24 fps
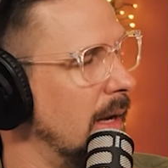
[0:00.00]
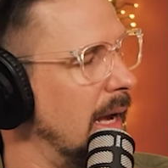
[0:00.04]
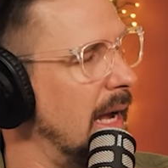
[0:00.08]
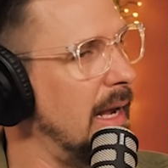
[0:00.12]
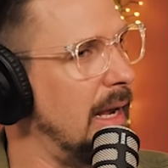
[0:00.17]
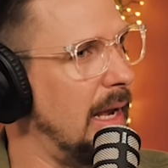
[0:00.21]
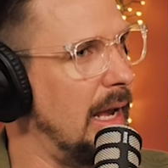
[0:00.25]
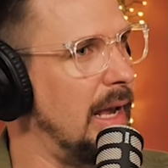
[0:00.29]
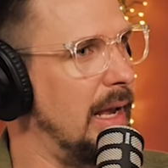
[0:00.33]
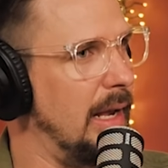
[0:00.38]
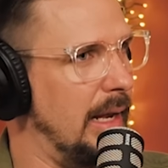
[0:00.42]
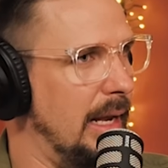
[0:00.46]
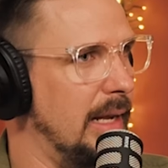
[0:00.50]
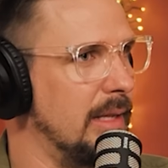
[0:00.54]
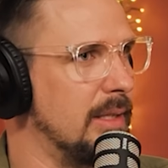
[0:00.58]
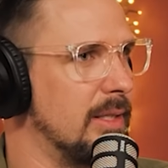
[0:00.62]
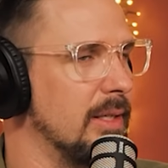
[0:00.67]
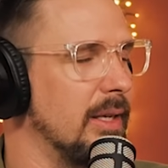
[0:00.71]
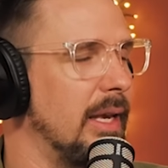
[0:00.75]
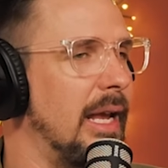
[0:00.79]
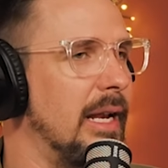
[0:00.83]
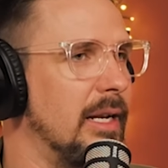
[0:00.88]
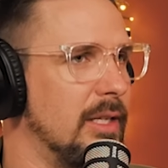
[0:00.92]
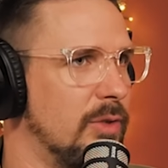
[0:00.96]

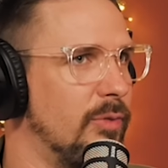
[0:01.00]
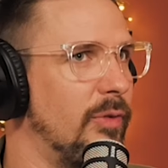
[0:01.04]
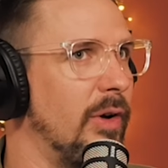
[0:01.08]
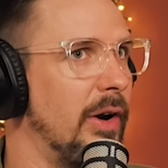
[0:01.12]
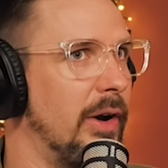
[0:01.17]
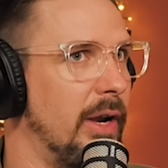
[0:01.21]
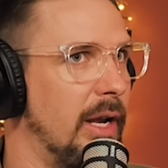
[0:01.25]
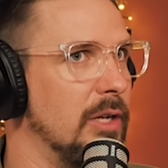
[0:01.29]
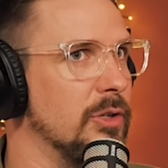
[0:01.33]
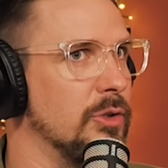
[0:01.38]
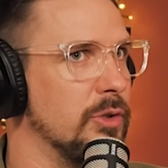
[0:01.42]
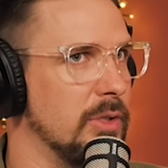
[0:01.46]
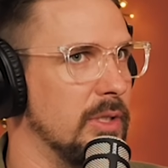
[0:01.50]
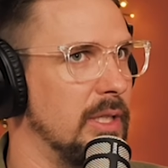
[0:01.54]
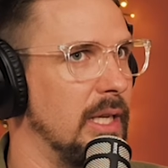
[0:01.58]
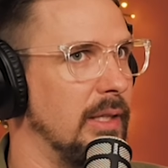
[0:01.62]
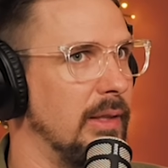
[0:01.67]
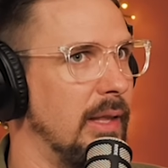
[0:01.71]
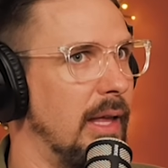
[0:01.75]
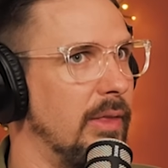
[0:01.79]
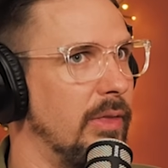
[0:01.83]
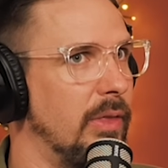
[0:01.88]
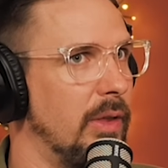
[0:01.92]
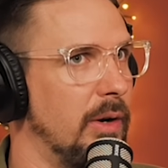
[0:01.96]
it's very
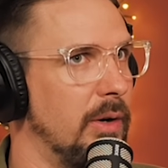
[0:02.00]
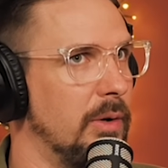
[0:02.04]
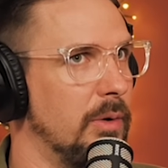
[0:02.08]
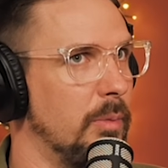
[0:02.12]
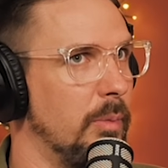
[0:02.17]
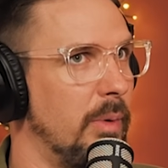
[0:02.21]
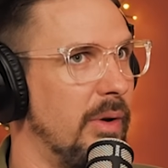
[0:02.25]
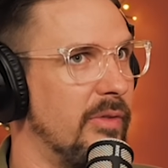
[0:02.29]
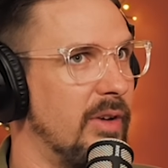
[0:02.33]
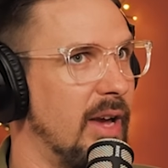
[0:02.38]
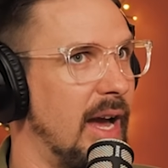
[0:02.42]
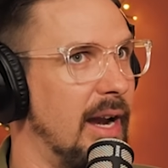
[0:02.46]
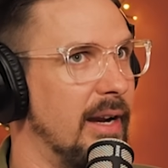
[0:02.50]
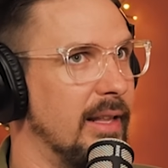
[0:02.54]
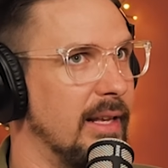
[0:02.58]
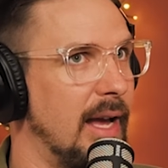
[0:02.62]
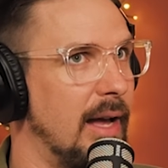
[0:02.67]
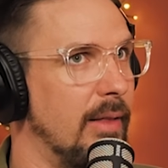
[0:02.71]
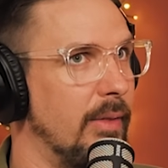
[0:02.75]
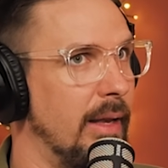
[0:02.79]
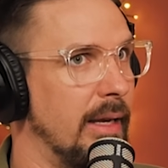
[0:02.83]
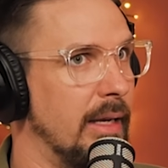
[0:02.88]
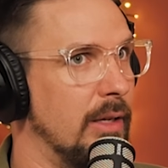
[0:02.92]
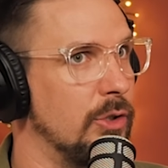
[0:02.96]
interesting that we've kind of
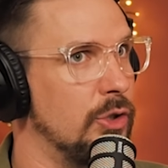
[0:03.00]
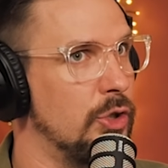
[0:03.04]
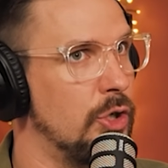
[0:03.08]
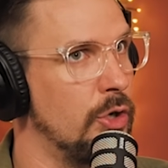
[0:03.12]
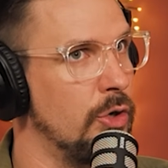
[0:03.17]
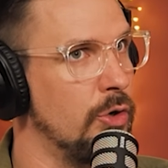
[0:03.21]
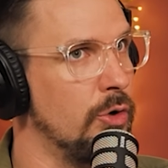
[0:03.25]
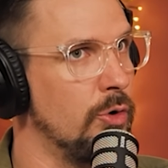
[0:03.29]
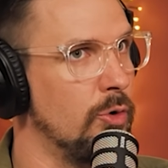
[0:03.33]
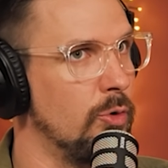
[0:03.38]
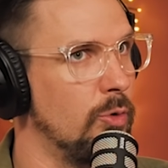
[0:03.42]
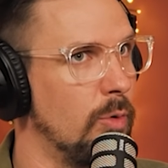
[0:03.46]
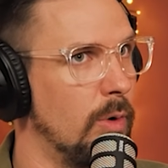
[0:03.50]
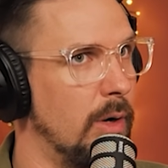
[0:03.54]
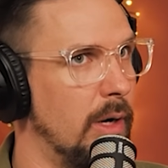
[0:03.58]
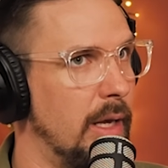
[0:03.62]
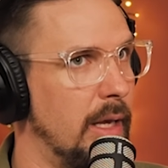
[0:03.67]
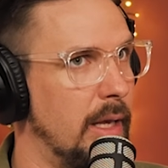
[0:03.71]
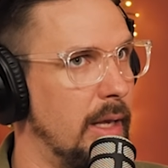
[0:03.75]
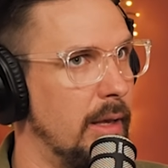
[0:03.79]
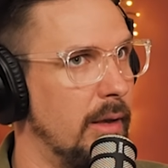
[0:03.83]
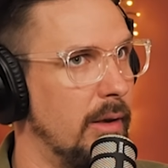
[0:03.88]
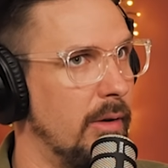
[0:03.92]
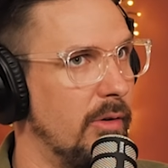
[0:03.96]
got two
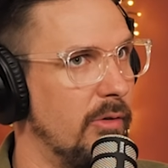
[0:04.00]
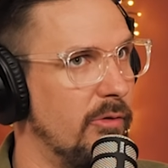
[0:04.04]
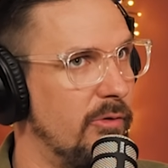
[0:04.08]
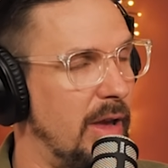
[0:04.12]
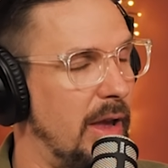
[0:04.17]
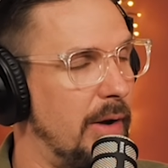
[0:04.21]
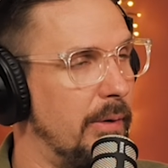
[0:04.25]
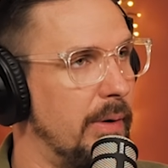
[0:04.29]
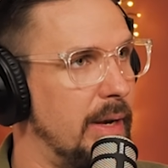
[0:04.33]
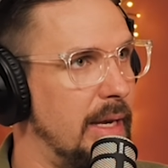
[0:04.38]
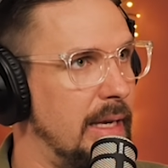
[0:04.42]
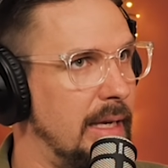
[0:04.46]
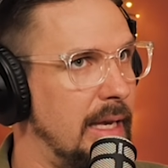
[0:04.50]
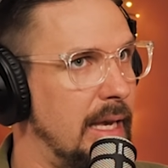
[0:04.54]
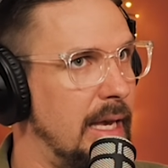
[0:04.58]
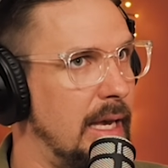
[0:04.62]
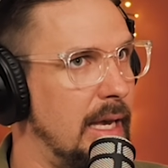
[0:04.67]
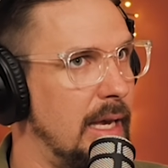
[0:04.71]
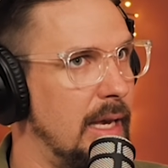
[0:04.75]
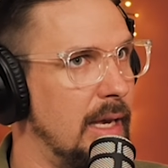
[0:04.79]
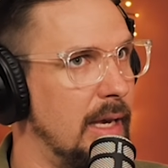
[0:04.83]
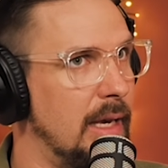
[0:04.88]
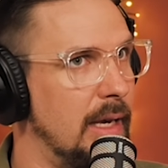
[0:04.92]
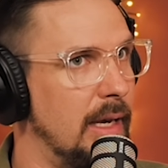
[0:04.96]
very
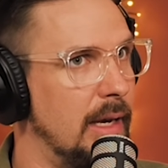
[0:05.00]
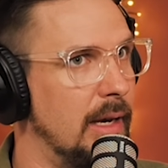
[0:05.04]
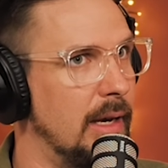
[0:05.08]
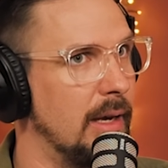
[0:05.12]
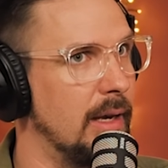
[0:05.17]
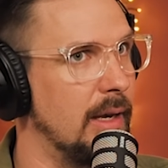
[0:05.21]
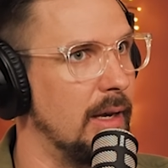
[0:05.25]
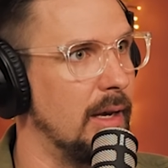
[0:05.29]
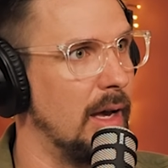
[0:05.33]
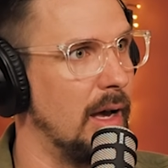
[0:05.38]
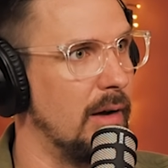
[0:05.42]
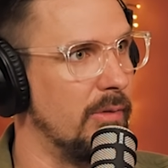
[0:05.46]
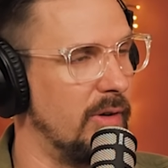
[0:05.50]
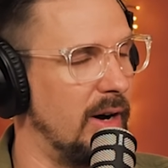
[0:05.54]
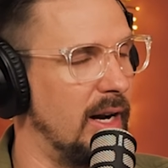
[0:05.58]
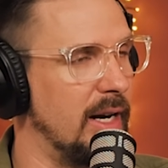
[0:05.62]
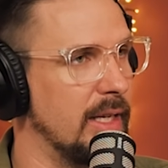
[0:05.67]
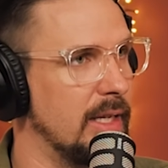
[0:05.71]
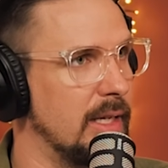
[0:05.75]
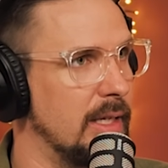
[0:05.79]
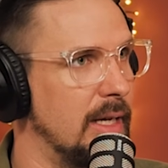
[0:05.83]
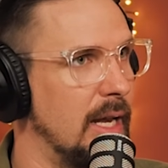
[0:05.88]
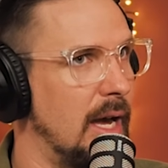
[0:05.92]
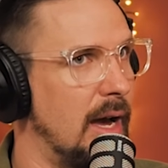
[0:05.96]
key
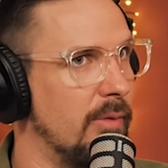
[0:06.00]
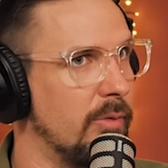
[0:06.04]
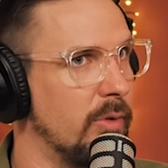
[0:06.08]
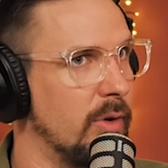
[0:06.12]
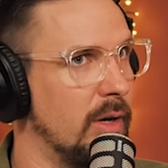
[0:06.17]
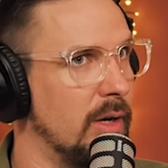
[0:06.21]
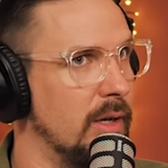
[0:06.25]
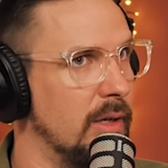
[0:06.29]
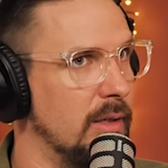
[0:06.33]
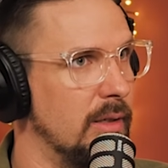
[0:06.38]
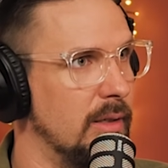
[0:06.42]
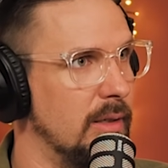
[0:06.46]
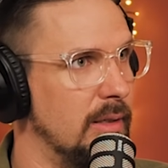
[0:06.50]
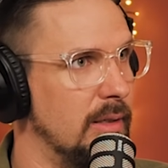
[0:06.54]
Avada Kedavra